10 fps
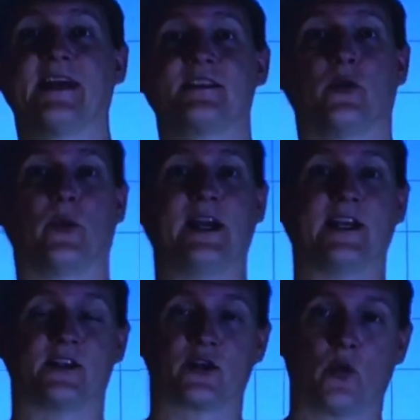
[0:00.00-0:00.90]
that has the
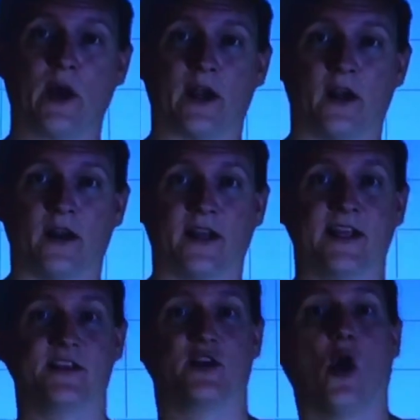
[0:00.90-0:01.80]
radius squared
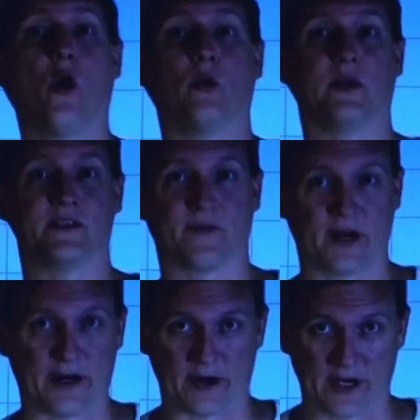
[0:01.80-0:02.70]
is always
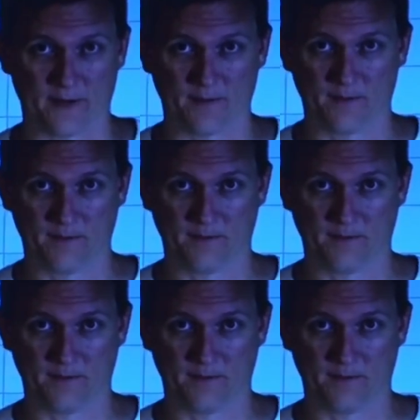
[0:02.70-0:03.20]
for area.